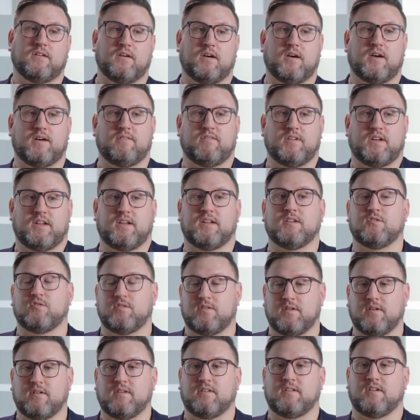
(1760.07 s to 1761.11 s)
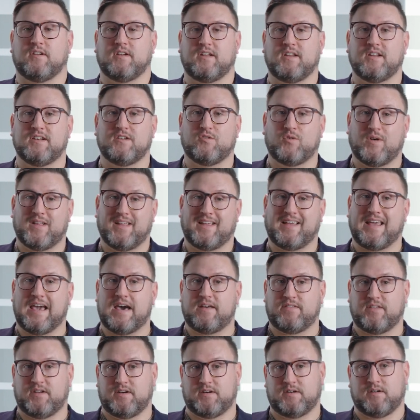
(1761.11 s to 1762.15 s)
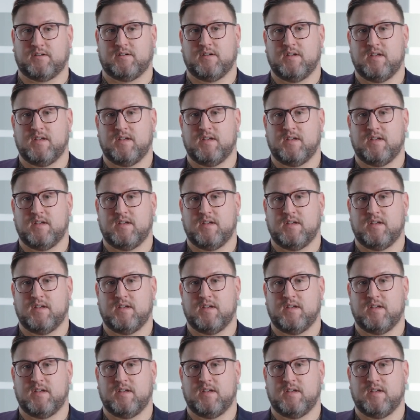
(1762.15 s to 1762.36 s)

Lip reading: of an indwelling catheter.